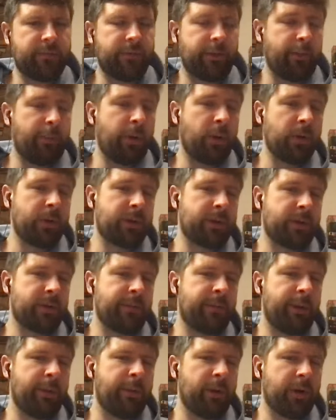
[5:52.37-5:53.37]
The poles are to
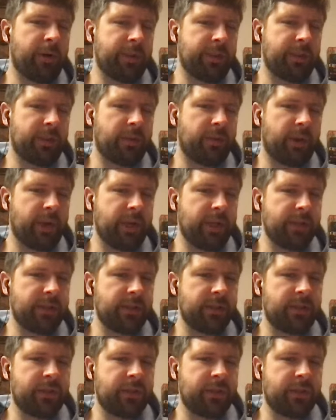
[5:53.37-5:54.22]
be put into the rings,